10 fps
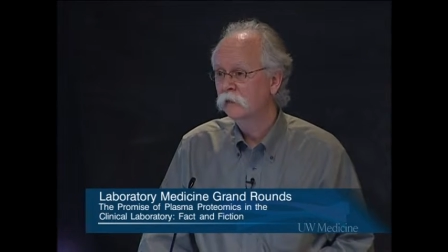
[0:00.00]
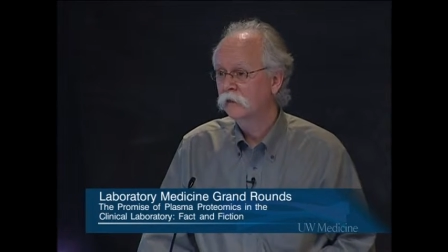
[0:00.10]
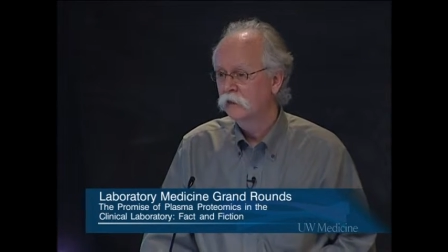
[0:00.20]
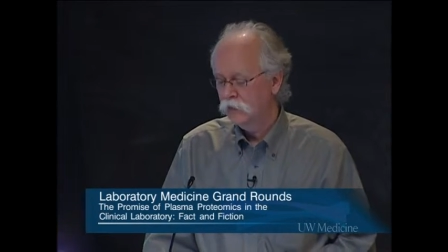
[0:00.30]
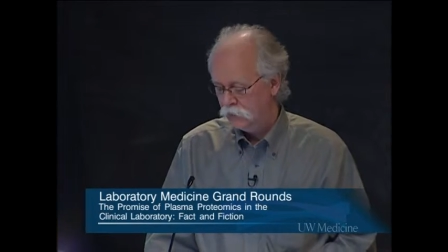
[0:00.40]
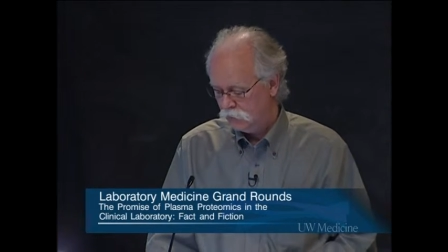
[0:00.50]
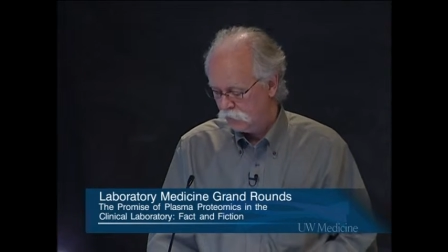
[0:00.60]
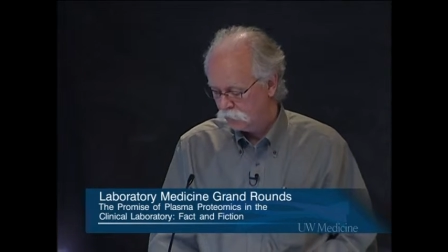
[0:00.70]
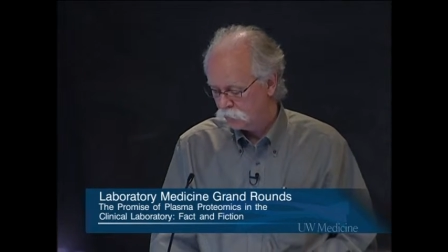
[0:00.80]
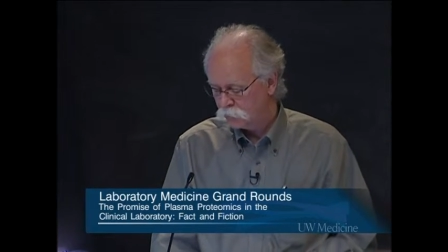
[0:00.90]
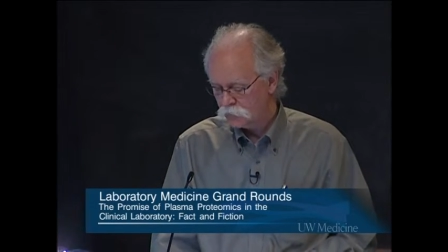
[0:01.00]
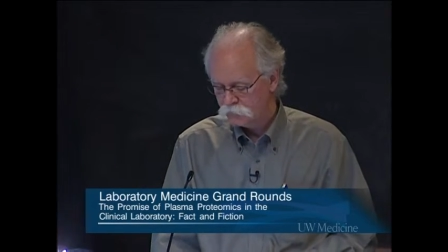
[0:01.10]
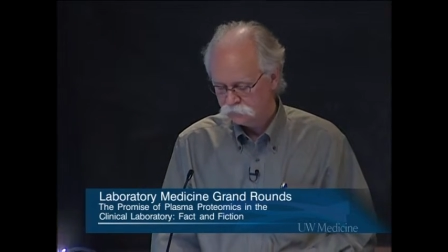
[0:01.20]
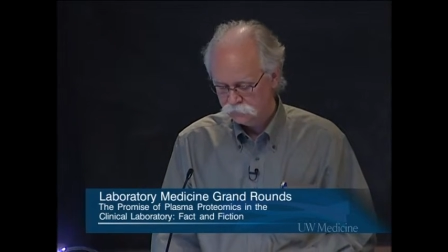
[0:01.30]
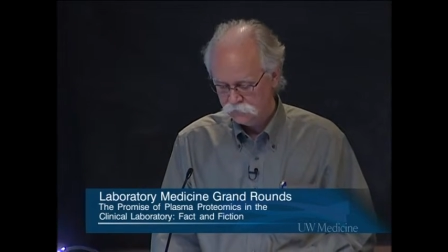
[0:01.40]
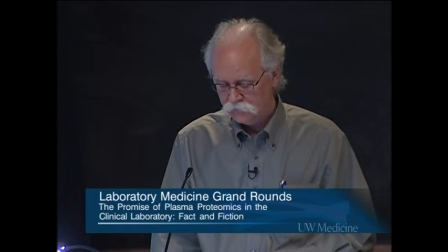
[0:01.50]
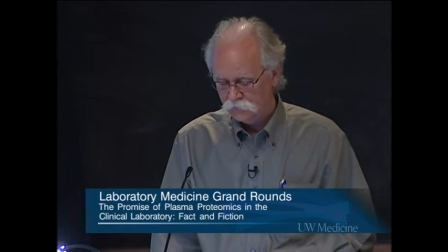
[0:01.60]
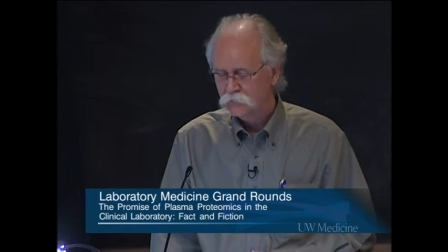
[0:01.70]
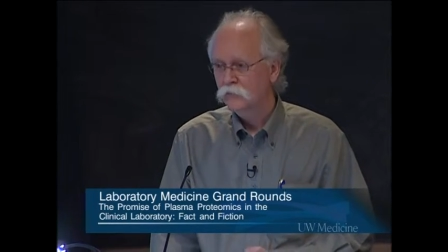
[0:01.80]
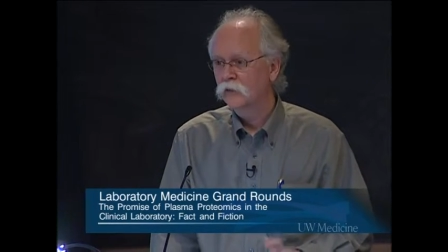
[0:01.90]
and, and Thermo
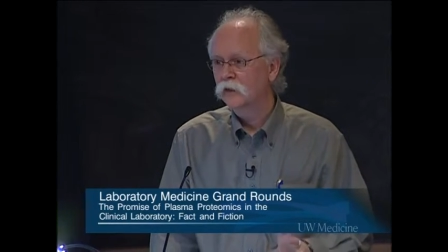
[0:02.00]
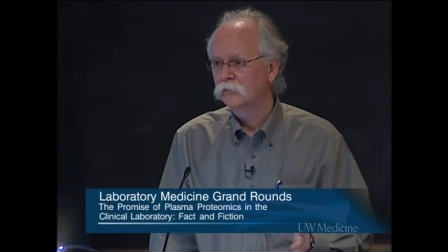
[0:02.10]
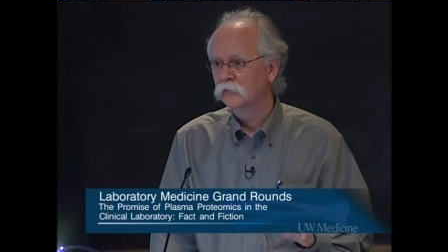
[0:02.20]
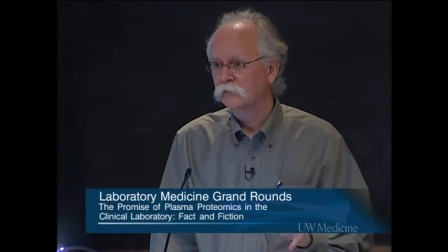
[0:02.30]
for uh,